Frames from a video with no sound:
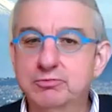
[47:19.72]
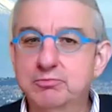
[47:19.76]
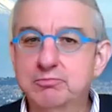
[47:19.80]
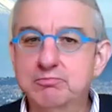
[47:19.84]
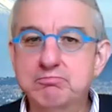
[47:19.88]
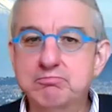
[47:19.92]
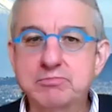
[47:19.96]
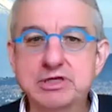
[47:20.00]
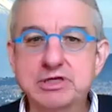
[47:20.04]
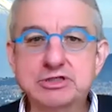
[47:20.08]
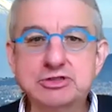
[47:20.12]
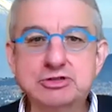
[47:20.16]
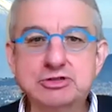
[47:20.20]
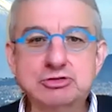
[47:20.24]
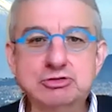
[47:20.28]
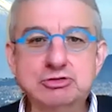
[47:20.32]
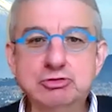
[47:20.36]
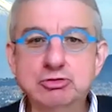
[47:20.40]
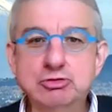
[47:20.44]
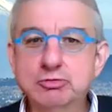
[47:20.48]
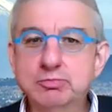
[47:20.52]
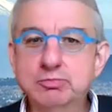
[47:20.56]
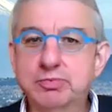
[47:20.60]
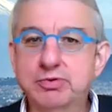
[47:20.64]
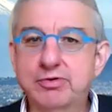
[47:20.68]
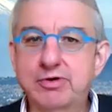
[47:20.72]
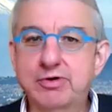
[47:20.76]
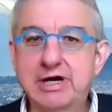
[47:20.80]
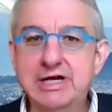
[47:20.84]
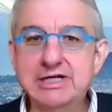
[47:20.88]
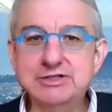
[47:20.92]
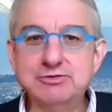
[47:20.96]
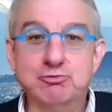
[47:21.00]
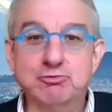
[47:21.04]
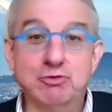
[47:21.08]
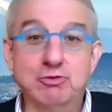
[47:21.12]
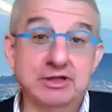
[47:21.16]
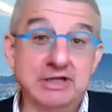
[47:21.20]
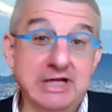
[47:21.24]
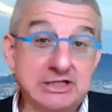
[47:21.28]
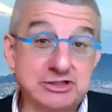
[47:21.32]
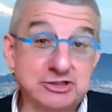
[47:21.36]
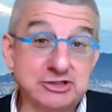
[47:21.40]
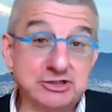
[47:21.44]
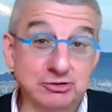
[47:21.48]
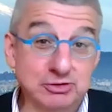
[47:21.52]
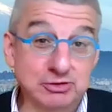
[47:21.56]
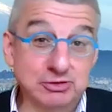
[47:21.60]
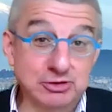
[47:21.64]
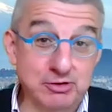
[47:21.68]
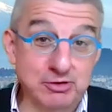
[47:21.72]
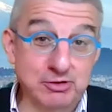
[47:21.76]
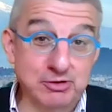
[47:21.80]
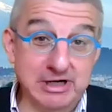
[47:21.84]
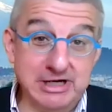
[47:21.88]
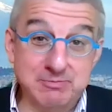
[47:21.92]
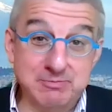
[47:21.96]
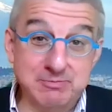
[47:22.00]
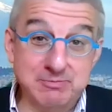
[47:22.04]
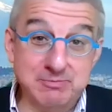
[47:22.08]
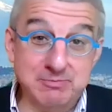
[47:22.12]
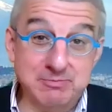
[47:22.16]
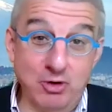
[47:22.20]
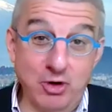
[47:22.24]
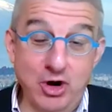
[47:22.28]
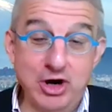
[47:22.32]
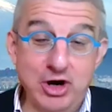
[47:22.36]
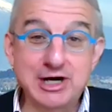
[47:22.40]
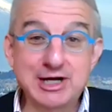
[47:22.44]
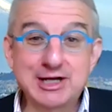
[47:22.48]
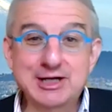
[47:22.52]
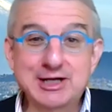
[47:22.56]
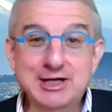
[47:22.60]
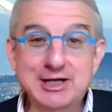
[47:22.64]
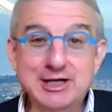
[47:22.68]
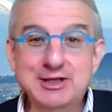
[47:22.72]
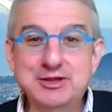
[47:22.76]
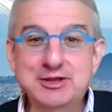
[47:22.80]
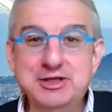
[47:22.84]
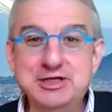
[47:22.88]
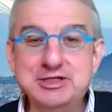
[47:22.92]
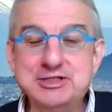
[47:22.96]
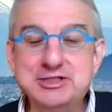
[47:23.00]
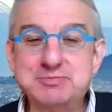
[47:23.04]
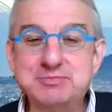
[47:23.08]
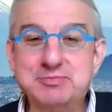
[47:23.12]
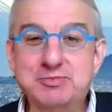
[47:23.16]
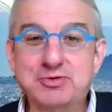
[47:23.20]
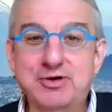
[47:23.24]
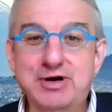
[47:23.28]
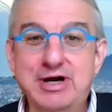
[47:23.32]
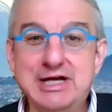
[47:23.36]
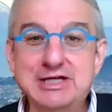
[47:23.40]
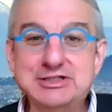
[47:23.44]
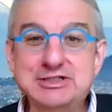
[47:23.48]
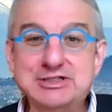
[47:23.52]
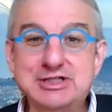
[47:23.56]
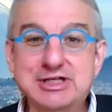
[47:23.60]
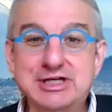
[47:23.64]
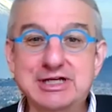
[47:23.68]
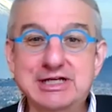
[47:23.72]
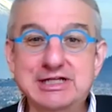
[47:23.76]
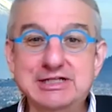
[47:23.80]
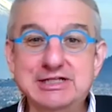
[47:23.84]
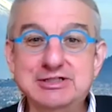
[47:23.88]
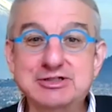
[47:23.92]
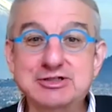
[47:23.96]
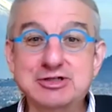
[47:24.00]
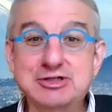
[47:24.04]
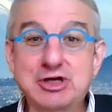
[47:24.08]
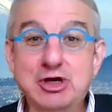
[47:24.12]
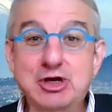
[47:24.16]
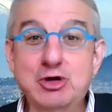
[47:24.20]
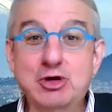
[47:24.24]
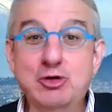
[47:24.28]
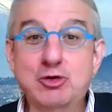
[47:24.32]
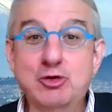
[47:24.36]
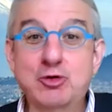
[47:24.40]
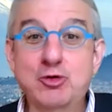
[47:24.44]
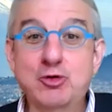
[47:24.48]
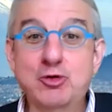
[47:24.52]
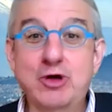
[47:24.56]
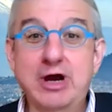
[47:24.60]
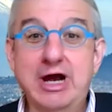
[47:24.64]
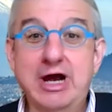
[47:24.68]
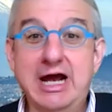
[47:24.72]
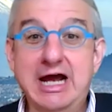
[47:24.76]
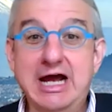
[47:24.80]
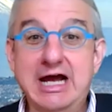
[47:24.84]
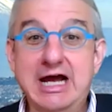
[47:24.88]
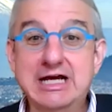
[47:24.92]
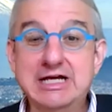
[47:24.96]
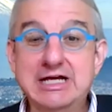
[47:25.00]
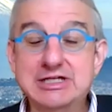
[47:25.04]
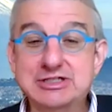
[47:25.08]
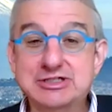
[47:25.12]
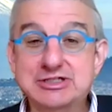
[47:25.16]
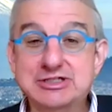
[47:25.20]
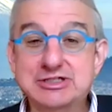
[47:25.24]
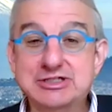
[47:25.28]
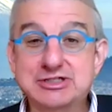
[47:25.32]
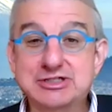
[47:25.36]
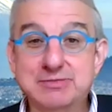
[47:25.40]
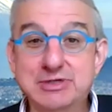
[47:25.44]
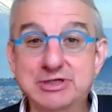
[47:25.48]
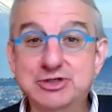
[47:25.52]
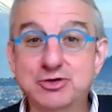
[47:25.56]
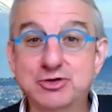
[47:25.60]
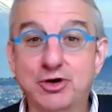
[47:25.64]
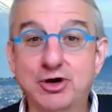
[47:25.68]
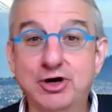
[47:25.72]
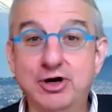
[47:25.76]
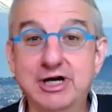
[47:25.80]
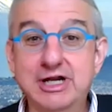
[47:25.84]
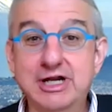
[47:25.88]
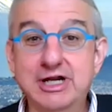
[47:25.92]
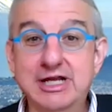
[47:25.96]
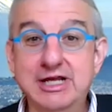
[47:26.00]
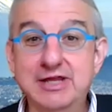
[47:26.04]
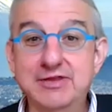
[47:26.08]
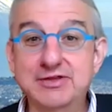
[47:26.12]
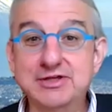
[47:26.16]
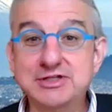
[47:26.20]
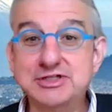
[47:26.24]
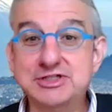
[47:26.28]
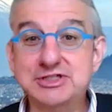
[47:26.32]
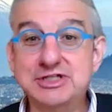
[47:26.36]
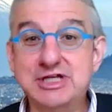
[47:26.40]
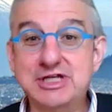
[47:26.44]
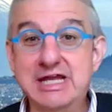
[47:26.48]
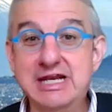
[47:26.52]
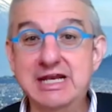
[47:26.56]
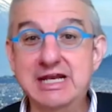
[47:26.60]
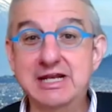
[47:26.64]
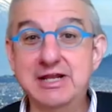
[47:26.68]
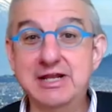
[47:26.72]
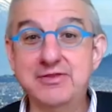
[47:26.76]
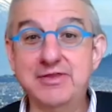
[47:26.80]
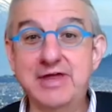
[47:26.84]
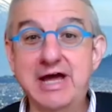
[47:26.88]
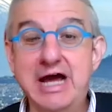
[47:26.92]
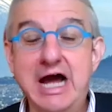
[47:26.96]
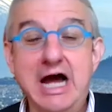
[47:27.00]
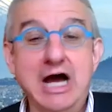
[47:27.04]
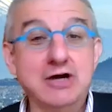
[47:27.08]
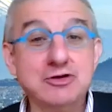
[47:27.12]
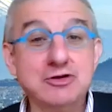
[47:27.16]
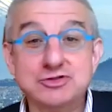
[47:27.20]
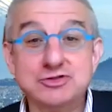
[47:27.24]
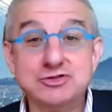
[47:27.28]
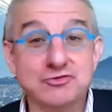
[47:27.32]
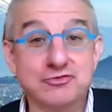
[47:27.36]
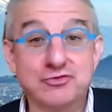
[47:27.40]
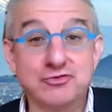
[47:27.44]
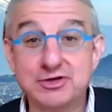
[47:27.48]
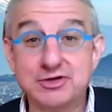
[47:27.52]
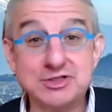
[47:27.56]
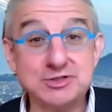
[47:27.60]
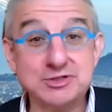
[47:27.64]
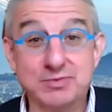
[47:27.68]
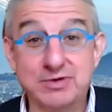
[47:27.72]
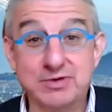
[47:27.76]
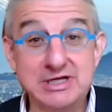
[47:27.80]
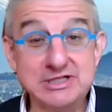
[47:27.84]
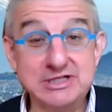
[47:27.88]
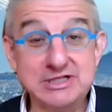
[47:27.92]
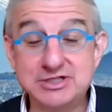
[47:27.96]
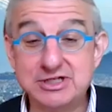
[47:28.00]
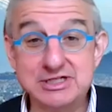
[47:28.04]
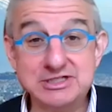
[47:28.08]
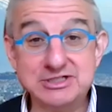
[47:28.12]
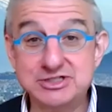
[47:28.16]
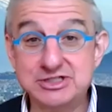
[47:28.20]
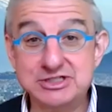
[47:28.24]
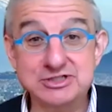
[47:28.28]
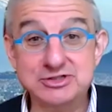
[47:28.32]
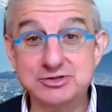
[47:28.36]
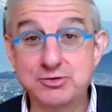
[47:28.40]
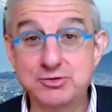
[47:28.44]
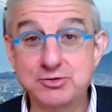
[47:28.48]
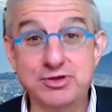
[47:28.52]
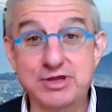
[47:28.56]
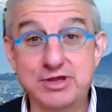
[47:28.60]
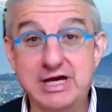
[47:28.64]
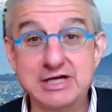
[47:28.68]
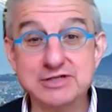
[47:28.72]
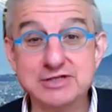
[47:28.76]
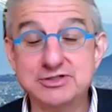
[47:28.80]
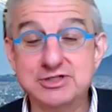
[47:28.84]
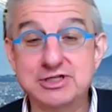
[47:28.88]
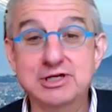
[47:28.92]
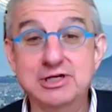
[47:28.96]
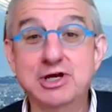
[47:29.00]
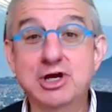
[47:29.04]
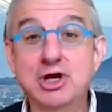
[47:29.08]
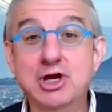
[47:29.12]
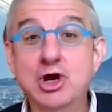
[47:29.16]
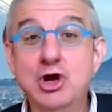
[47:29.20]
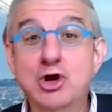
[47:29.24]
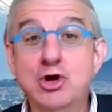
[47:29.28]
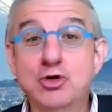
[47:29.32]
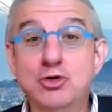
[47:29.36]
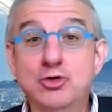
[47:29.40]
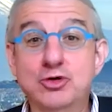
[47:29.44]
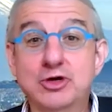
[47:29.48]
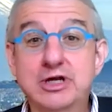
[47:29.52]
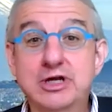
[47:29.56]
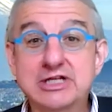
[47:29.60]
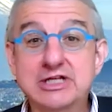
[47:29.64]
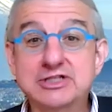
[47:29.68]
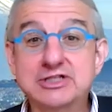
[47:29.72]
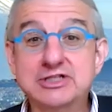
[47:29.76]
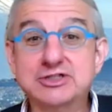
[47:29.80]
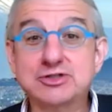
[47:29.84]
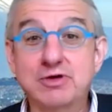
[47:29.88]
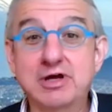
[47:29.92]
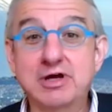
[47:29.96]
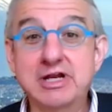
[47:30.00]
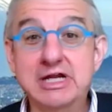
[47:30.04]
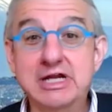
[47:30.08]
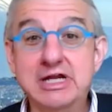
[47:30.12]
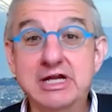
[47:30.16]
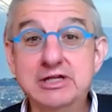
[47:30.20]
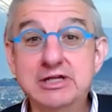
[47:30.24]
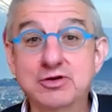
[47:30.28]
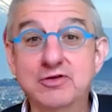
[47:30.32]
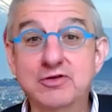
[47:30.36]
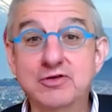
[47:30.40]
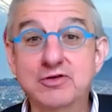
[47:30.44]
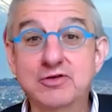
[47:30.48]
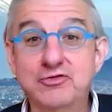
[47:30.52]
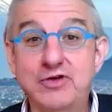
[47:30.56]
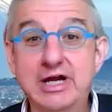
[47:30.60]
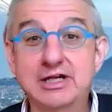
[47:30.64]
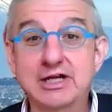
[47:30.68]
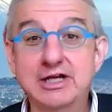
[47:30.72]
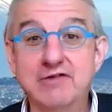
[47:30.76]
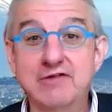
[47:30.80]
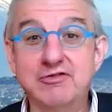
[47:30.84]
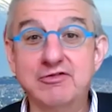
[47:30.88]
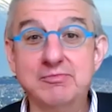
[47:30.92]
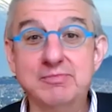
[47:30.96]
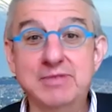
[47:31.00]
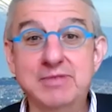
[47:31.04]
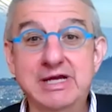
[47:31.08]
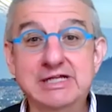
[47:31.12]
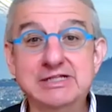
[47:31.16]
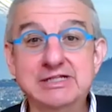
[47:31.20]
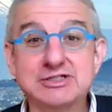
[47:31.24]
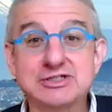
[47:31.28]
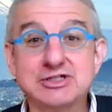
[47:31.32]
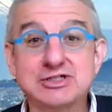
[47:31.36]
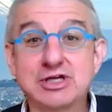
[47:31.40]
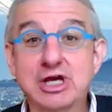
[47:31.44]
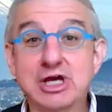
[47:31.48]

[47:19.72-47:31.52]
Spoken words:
this new president, well, not so new anymore, this president who has a majority in the Senate and the House, the first president since 2000, who gets to run a unified government,